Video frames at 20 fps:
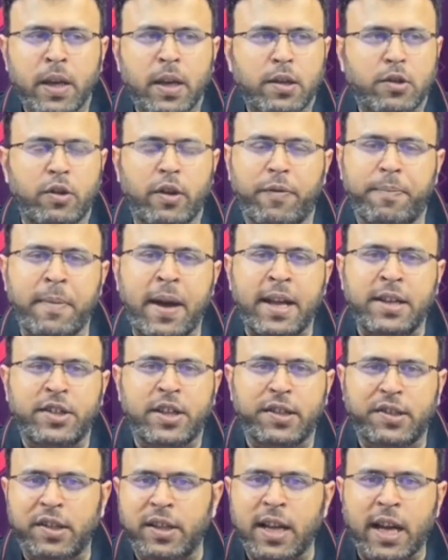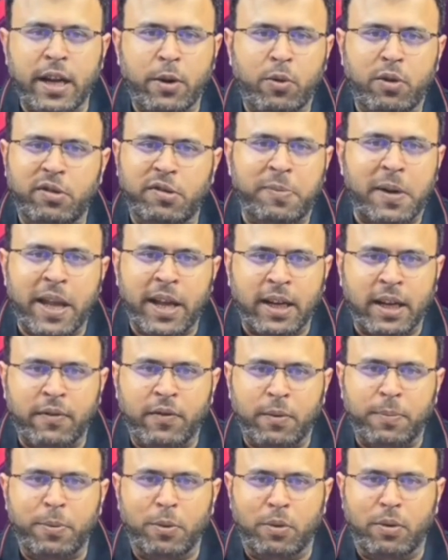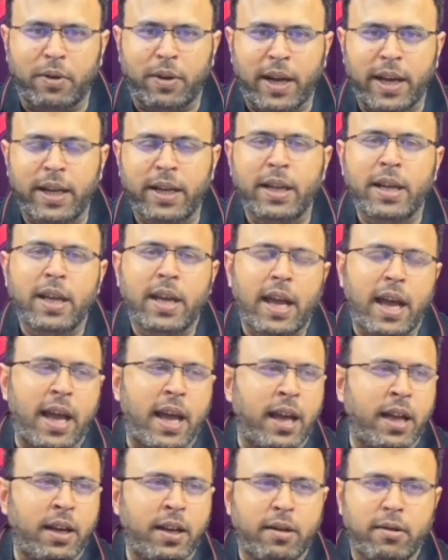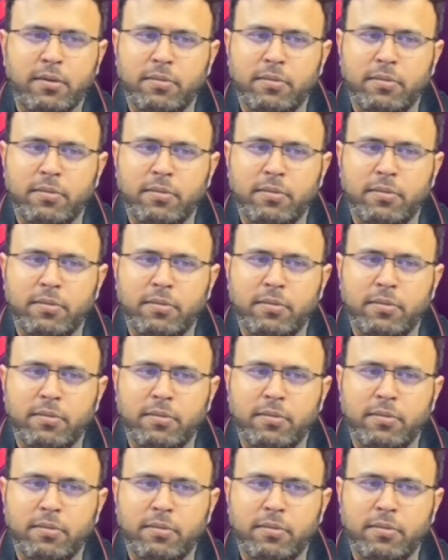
so if Manchester United was playing Liverpool, right, and